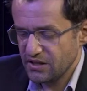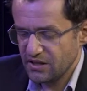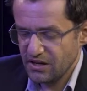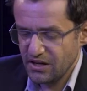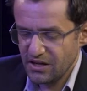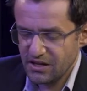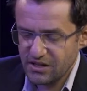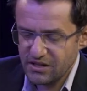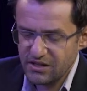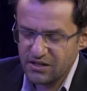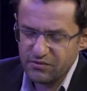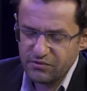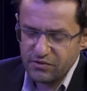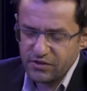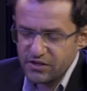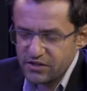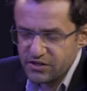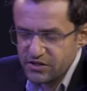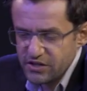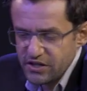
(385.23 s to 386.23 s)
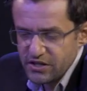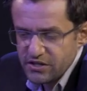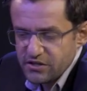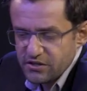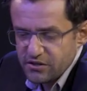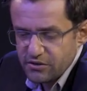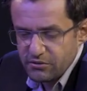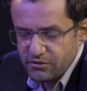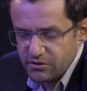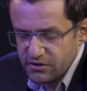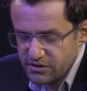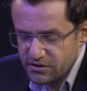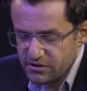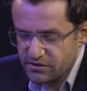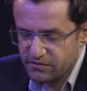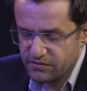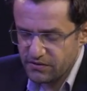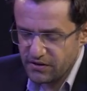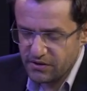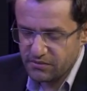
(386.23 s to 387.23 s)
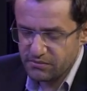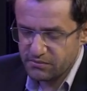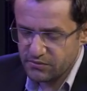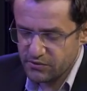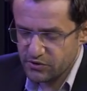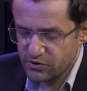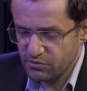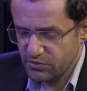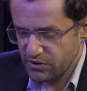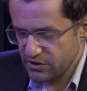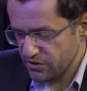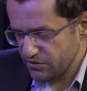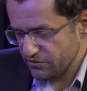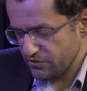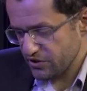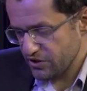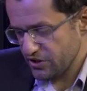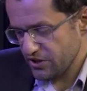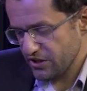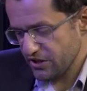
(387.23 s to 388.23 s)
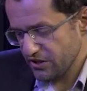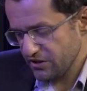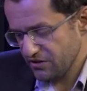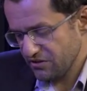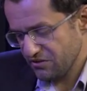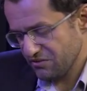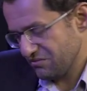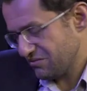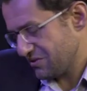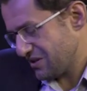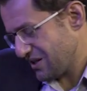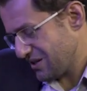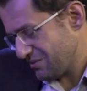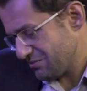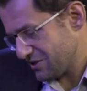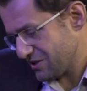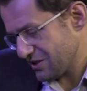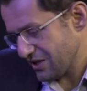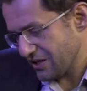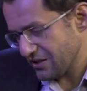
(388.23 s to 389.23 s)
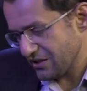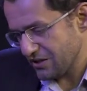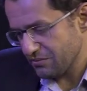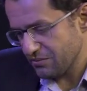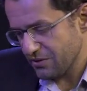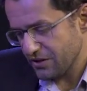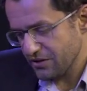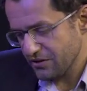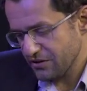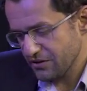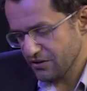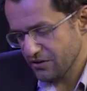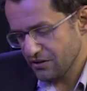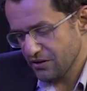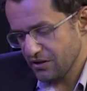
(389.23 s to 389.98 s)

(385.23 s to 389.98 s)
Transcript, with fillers: I can even exchange the queens. If I'm too much of a chicken, I'm slightly better.